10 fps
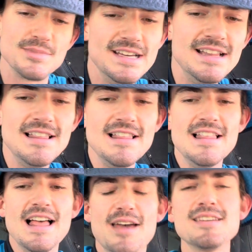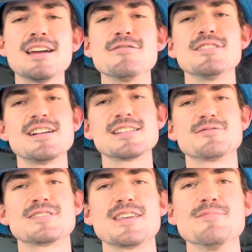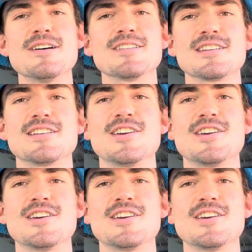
but I think I realized it was the amount of